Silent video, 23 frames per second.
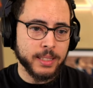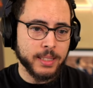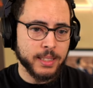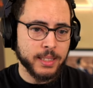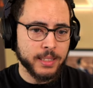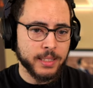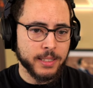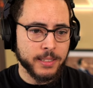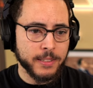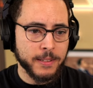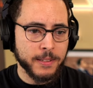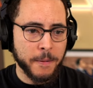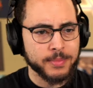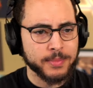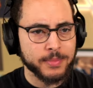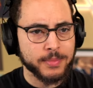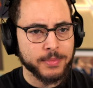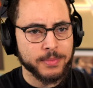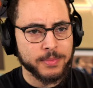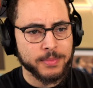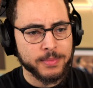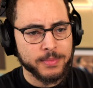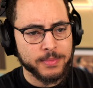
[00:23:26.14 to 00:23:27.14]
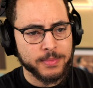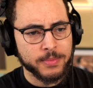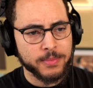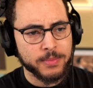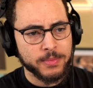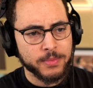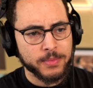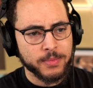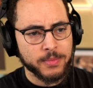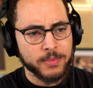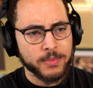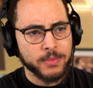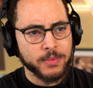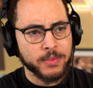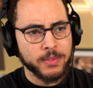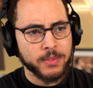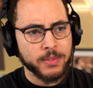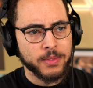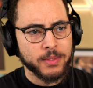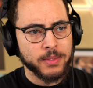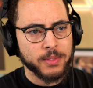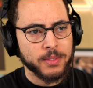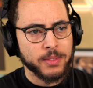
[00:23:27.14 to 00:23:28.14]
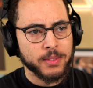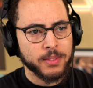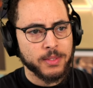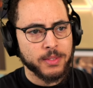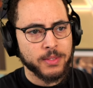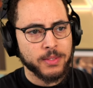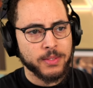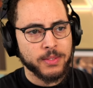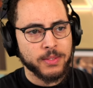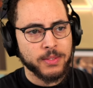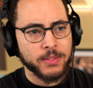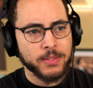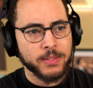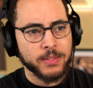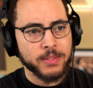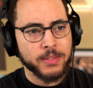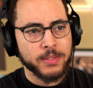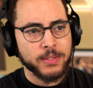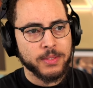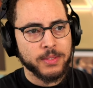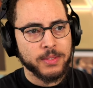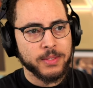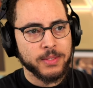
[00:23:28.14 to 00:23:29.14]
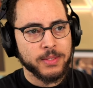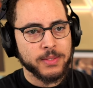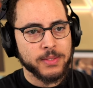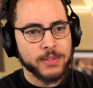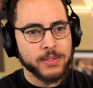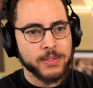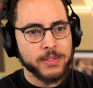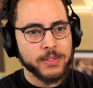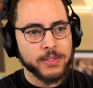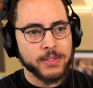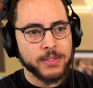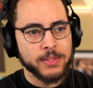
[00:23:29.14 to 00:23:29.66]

Nobody speaks.